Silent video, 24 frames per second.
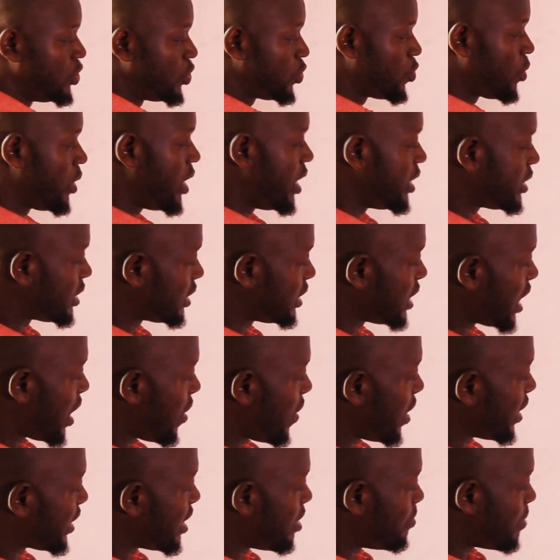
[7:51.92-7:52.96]
So let's see how
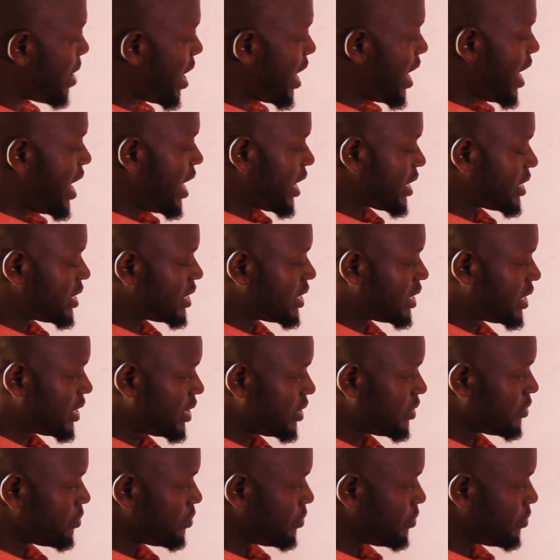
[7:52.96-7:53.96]
I get my x.